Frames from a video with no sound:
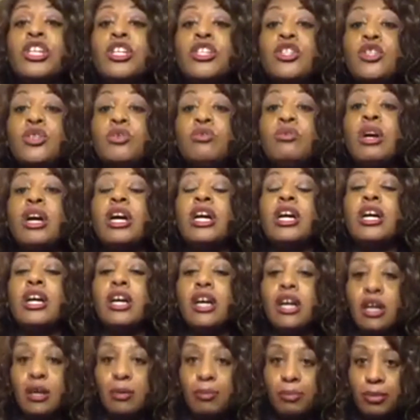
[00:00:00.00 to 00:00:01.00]
to do a
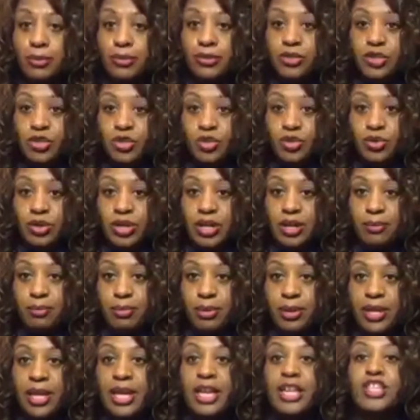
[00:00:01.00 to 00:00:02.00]
couples trip
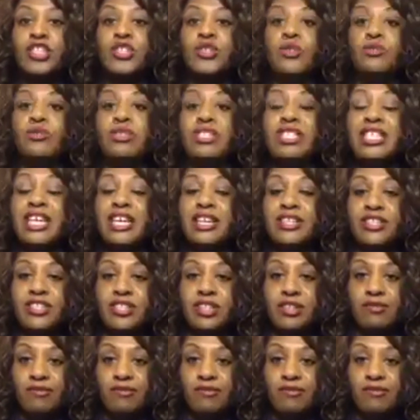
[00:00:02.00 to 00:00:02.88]
to Destin,